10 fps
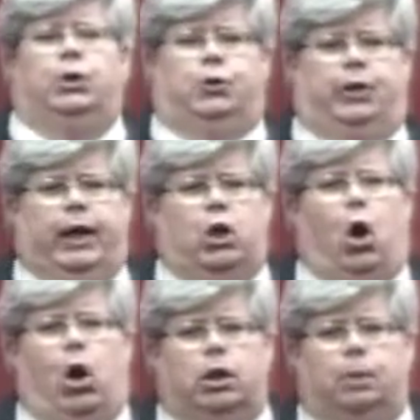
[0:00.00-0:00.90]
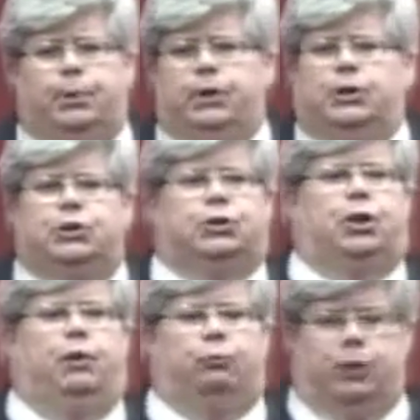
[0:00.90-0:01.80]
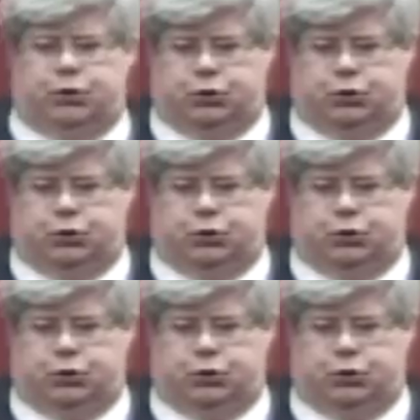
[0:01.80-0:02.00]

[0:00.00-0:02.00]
to get caught up in the discovery